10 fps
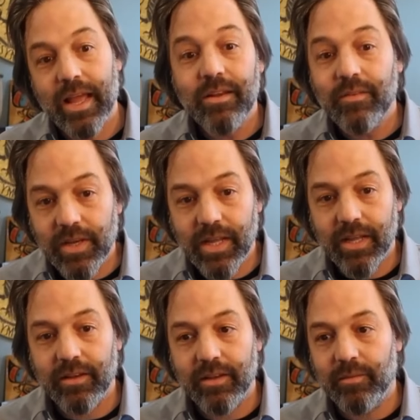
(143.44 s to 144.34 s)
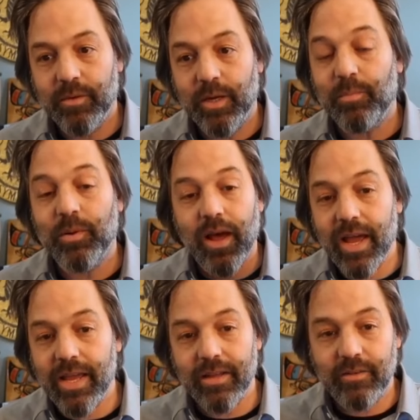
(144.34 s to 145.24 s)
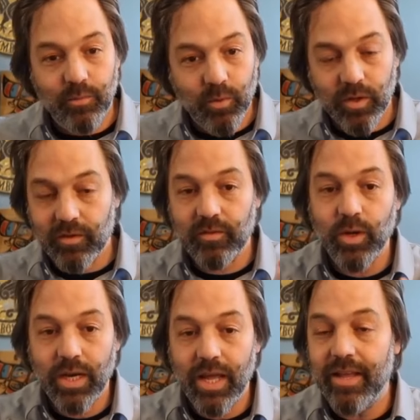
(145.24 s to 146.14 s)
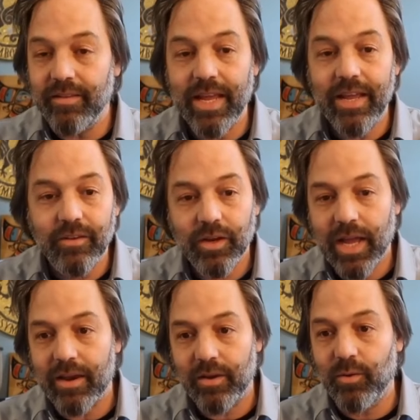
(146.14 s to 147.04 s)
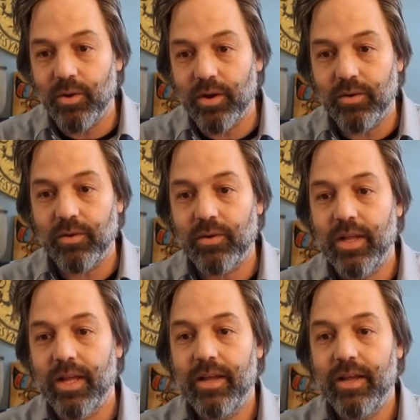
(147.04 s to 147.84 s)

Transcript: infinite, but applying it to what is intercategorical.